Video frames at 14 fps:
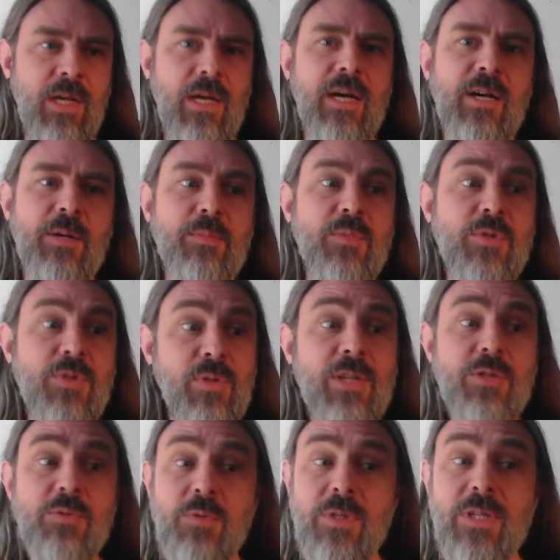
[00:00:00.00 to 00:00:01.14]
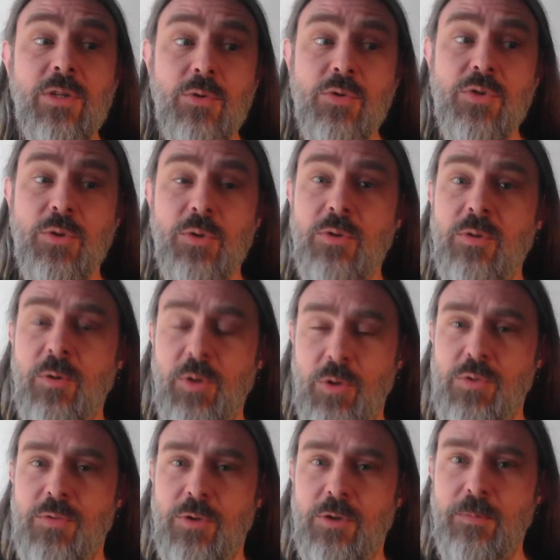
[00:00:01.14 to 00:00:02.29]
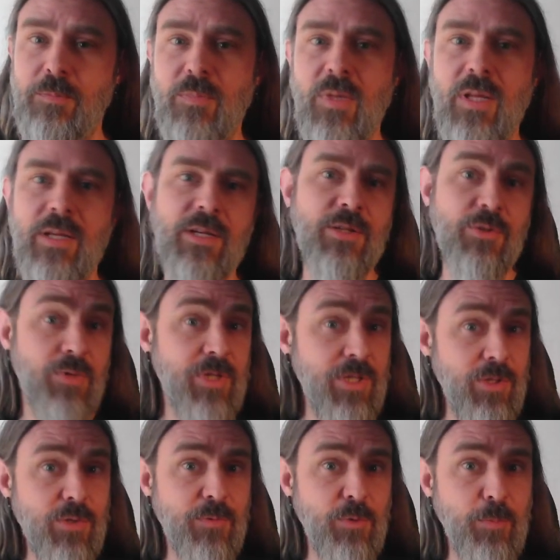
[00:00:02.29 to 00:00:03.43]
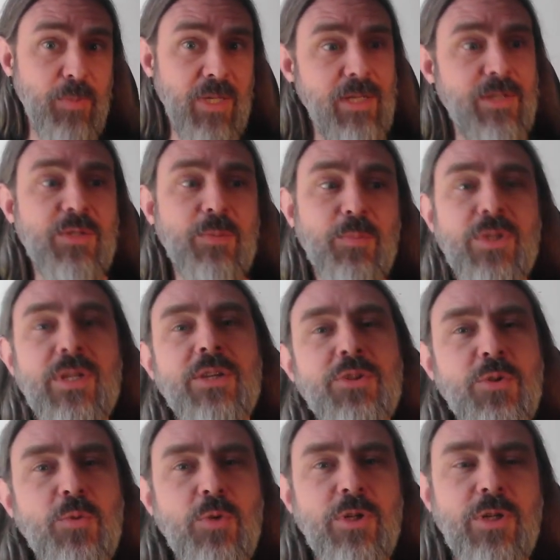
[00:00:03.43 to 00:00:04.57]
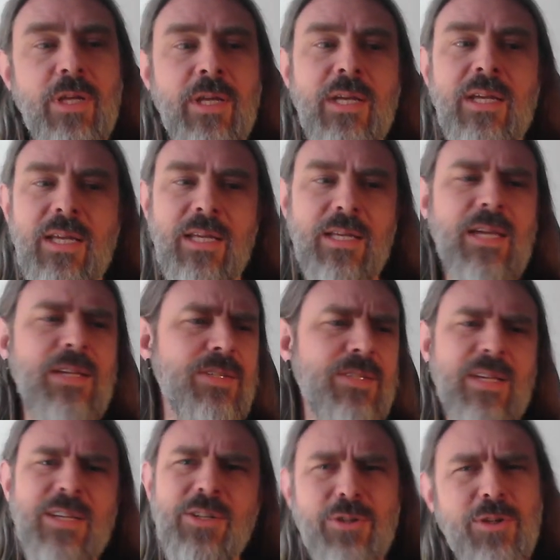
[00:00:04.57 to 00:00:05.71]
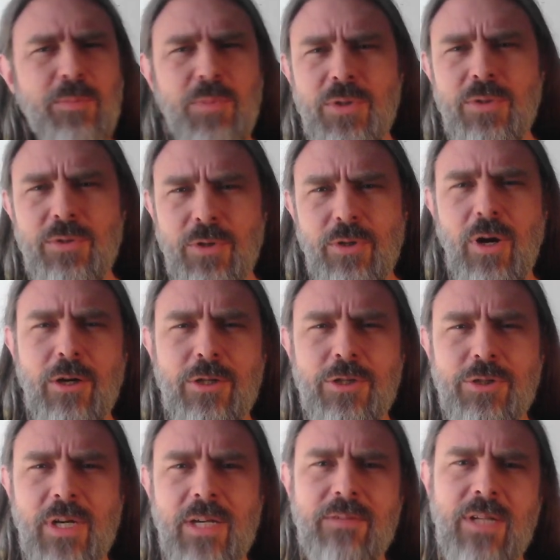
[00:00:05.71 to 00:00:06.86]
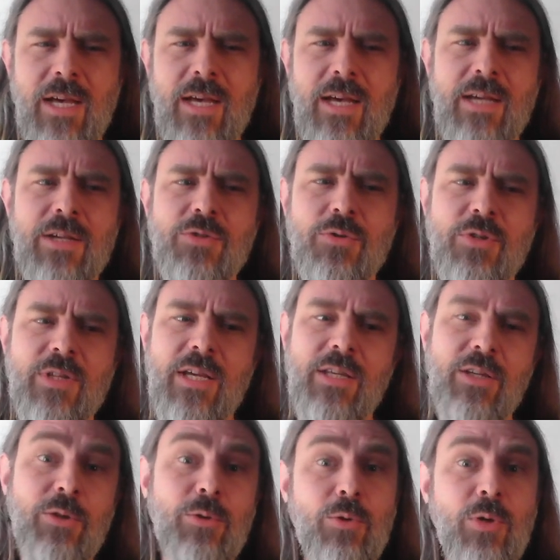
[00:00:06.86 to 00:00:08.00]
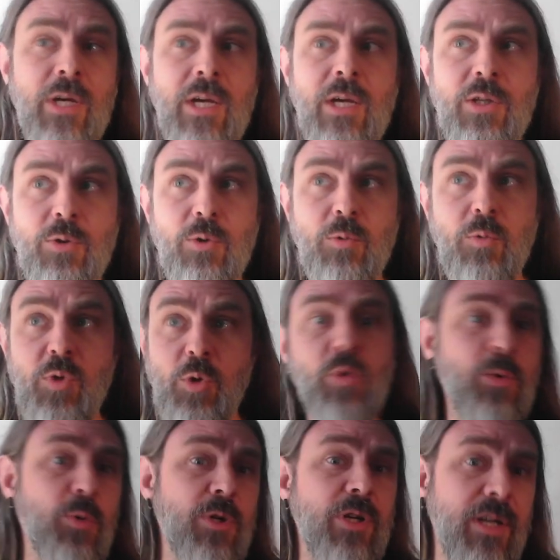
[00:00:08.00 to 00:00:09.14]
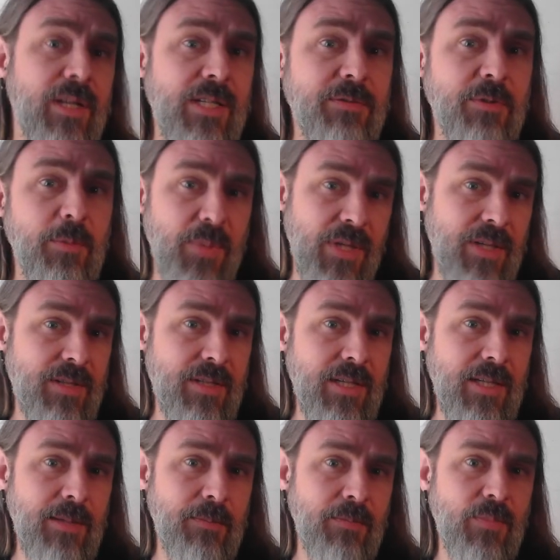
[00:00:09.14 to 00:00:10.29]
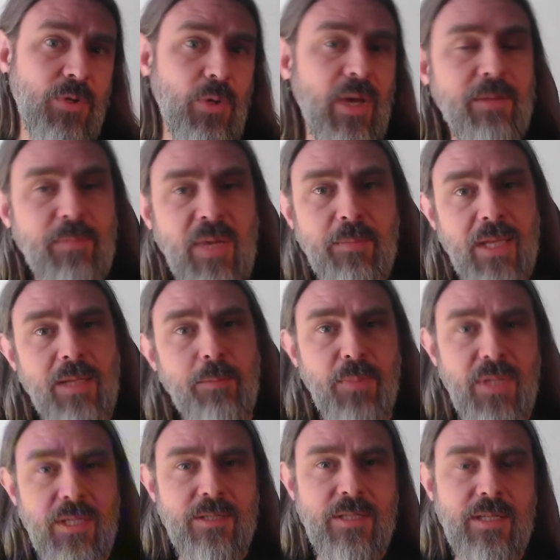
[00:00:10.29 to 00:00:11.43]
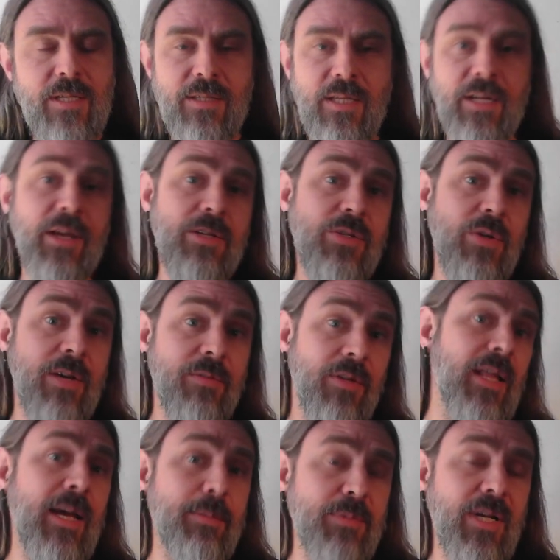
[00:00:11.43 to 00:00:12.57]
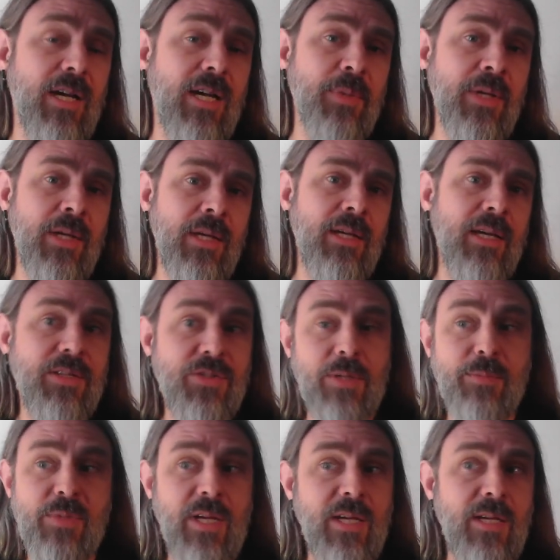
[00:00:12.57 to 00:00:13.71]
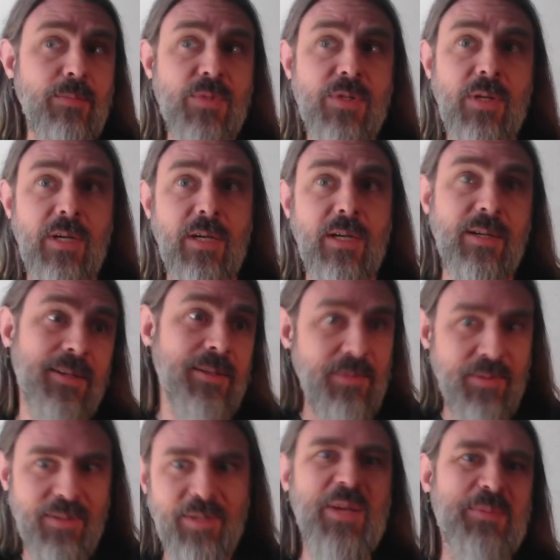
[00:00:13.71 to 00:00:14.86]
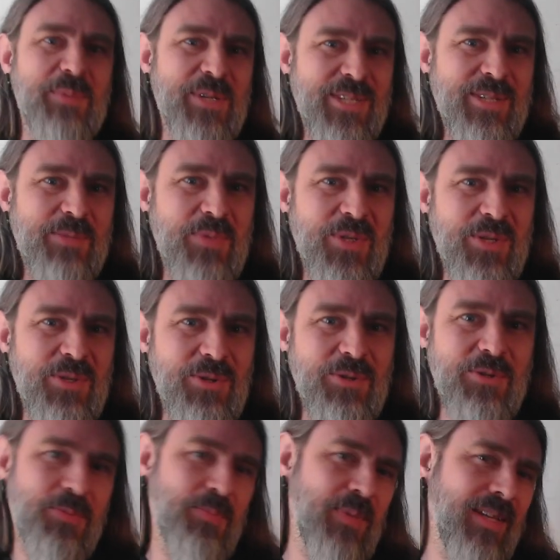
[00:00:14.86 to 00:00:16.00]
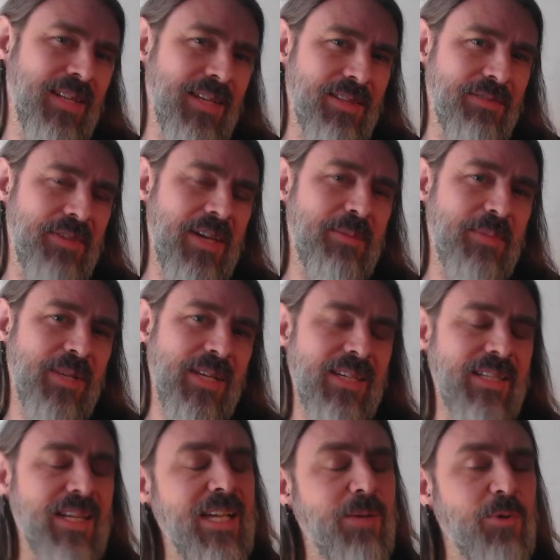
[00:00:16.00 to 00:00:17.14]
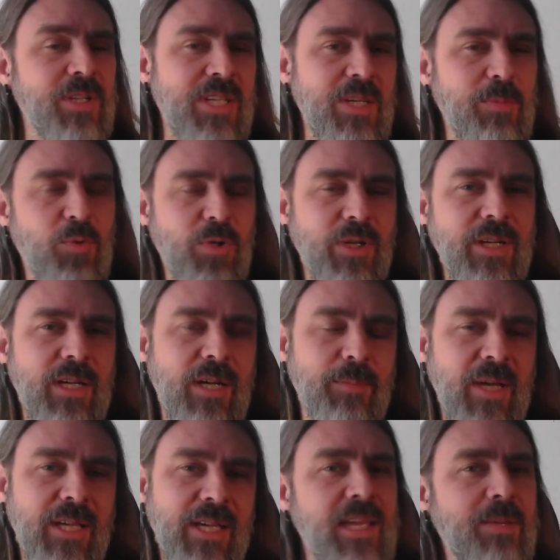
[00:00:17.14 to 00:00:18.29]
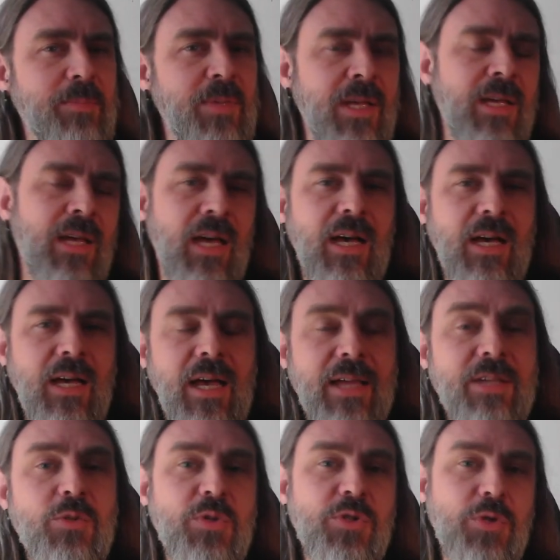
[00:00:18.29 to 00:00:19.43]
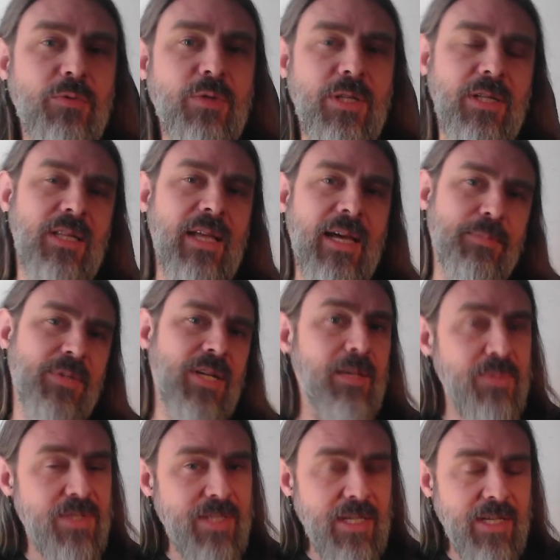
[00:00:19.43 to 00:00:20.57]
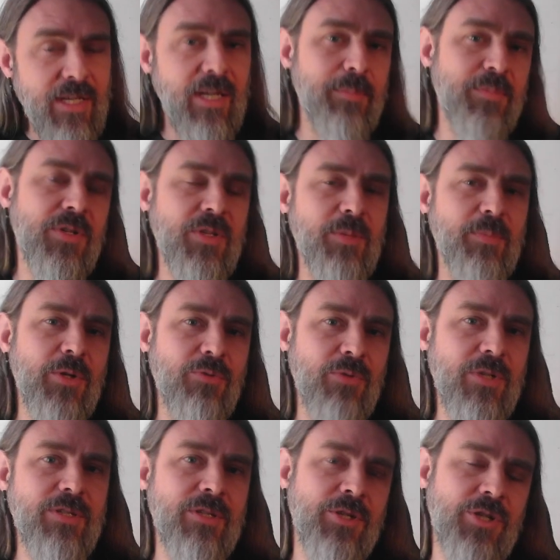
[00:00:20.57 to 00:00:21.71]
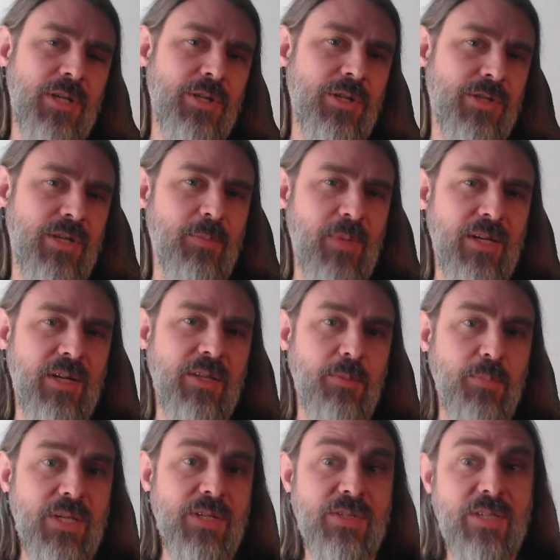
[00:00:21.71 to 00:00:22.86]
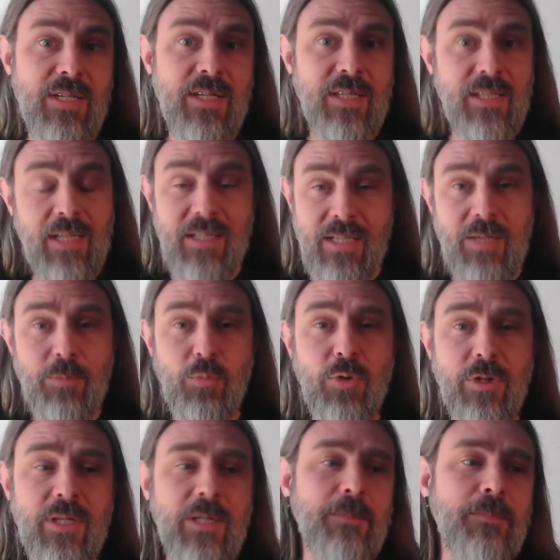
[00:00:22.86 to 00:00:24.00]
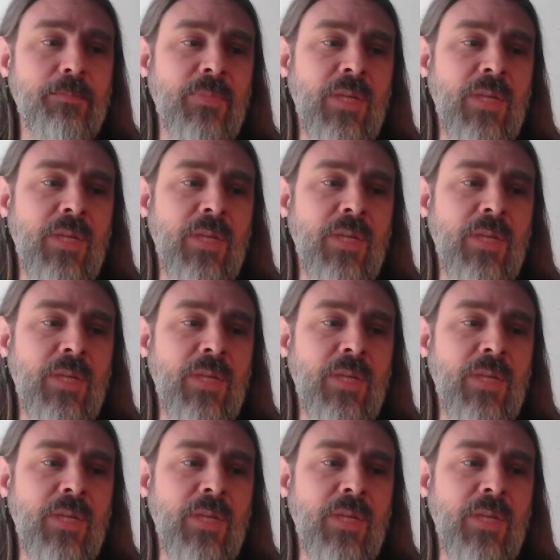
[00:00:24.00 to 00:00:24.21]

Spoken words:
So that's really useful. It's really useful because it protects your work in case, say, your computer or hard drive dies, or that you want to work on a different PC. So I have my main PC, and then I also have a laptop. And sometimes the main PC is being used by like the family, and I want to keep working on my game. I can switch over to the laptop, sync up to the most recent changes I made on the PC, and then keep working.